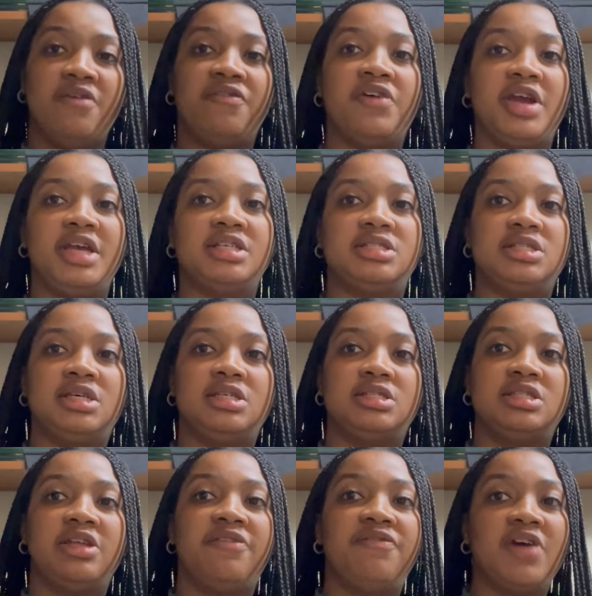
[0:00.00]
For instance,
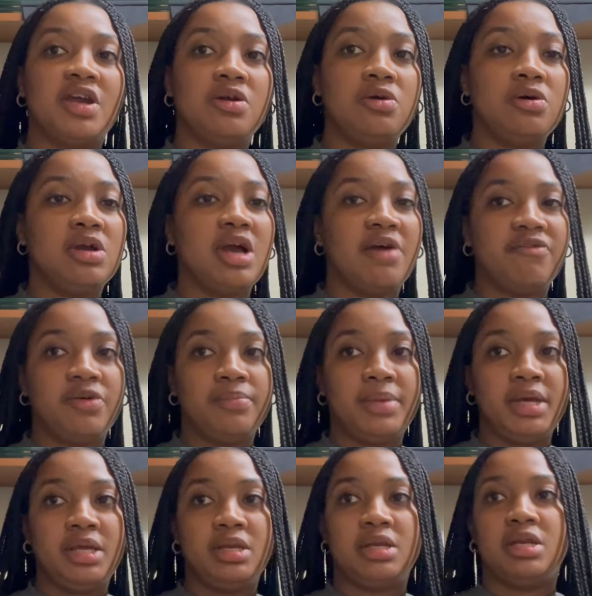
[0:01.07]
the federal
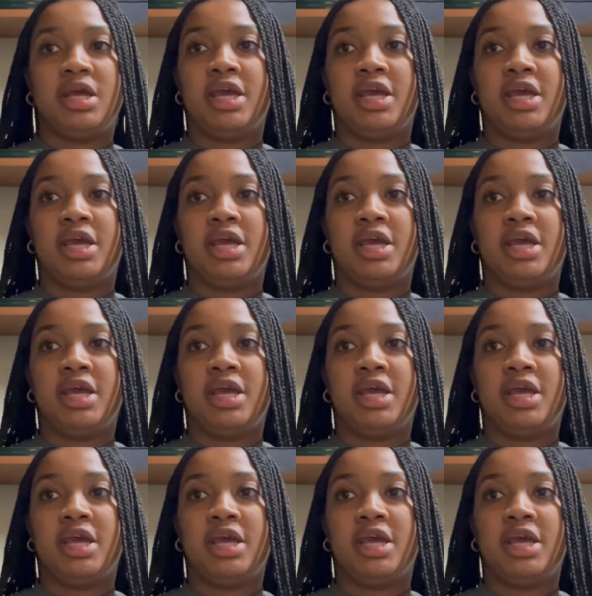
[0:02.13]
government